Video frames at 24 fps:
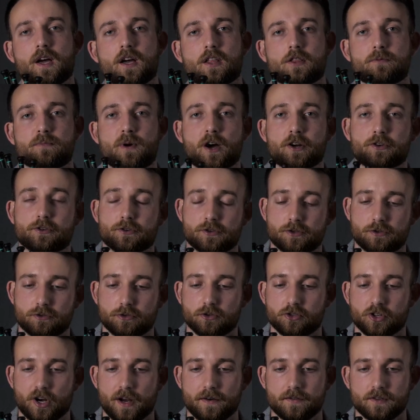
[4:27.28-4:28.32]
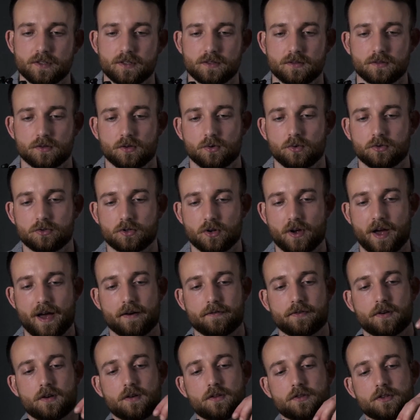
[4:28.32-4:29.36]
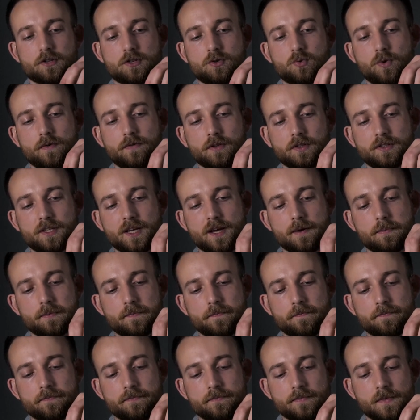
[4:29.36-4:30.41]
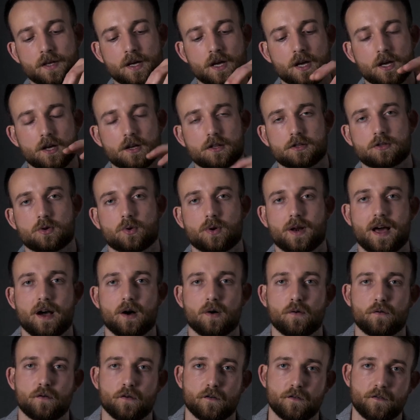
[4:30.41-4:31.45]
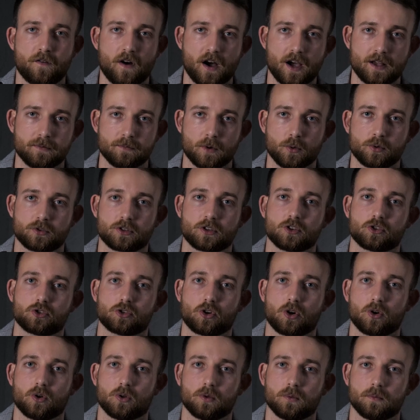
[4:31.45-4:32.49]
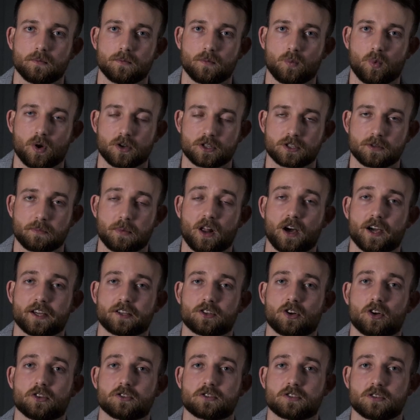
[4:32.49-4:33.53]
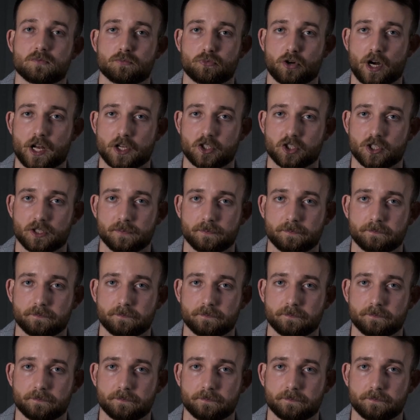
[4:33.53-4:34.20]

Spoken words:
The micro screwdrivers also have a swivel tip to allow for fine motor control whilst applying constant pressure.